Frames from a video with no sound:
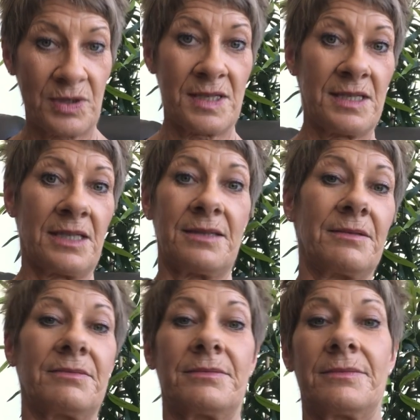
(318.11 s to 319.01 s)
to sit
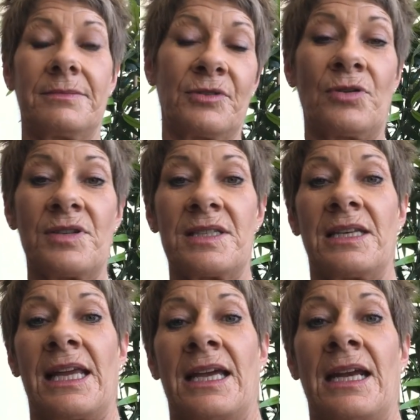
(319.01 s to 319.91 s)

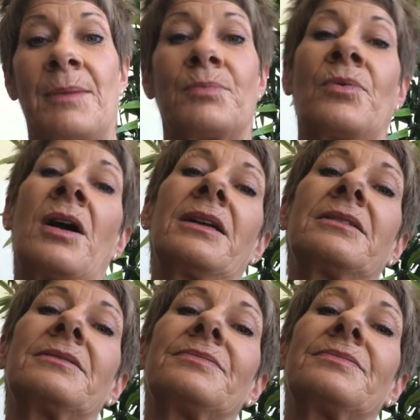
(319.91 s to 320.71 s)
cross legged upright